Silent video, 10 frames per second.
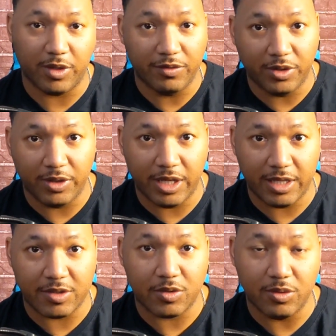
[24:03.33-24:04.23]
Even though, yeah,
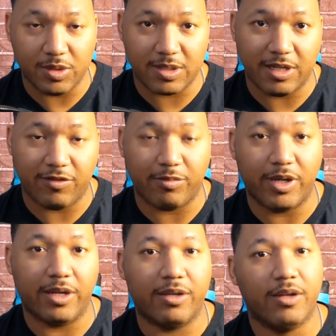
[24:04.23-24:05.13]
that's cool and stuff,
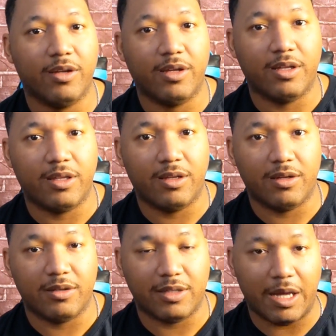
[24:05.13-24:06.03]
but
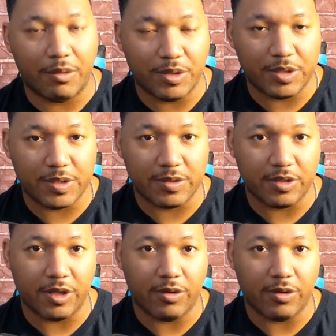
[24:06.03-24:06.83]
that was,